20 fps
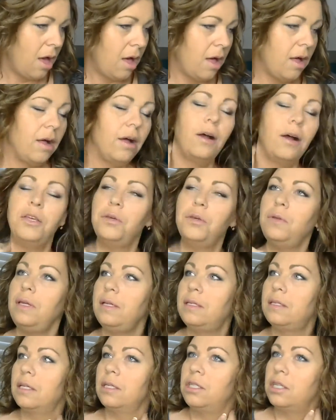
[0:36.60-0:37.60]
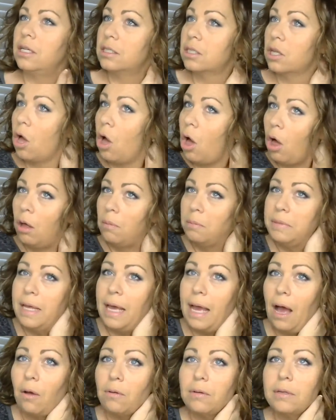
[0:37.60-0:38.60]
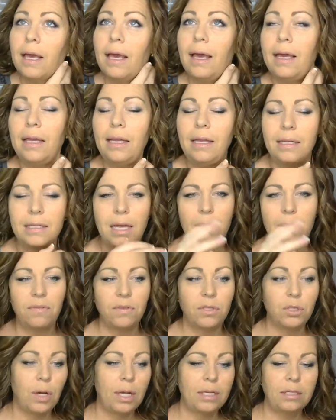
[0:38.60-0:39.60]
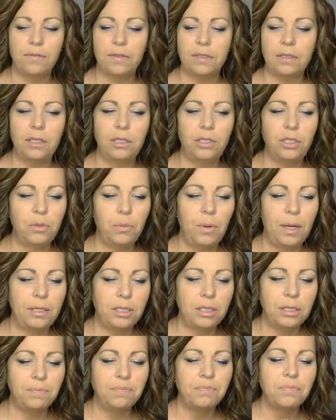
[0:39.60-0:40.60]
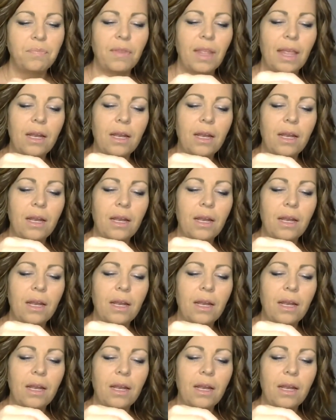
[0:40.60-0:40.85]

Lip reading: oh, you need to just calm down, okay? Any type of stressful situation.